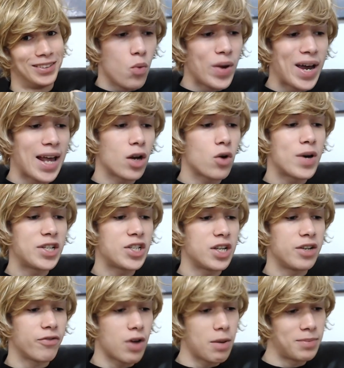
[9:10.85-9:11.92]
We got a
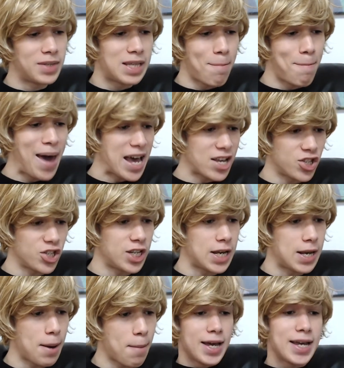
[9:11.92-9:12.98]
question from
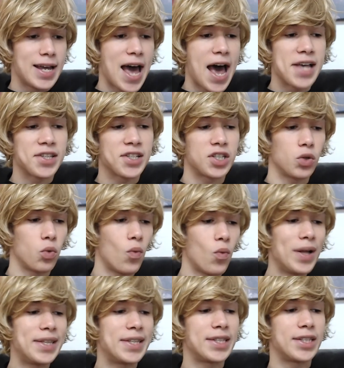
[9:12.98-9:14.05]
Sebastian. He asks,
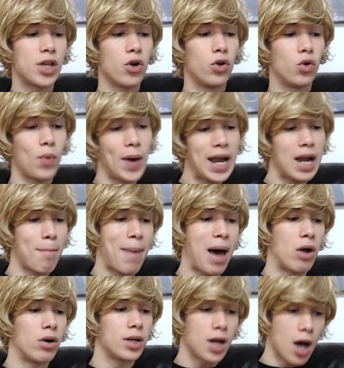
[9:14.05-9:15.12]
what's so great
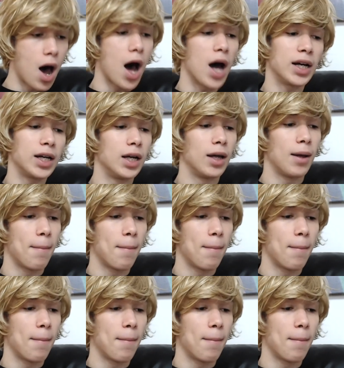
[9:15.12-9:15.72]
about cock?